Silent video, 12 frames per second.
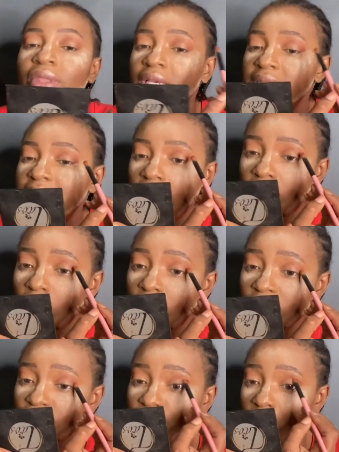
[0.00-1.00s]
He's like, oh,
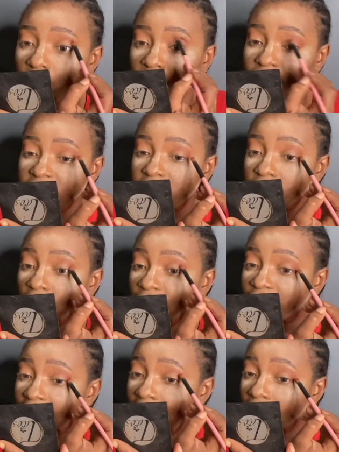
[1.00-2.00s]
what's wrong? Let me see your
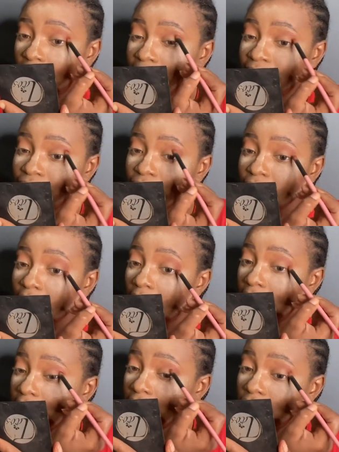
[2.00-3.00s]
file.
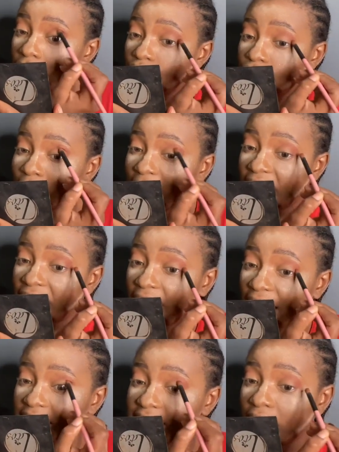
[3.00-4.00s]
And then he goes through my
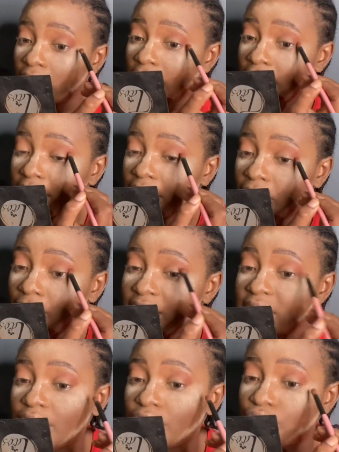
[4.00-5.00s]
file. He's like, okay, they
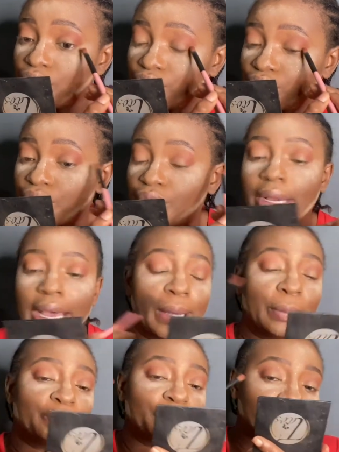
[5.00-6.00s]
requested you to
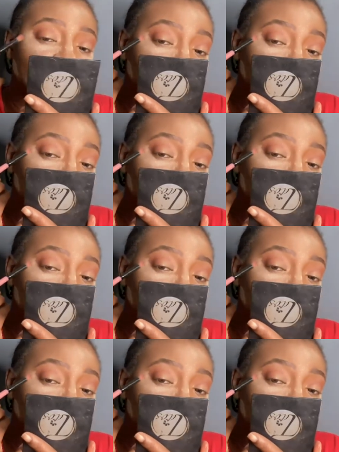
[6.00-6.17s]
do,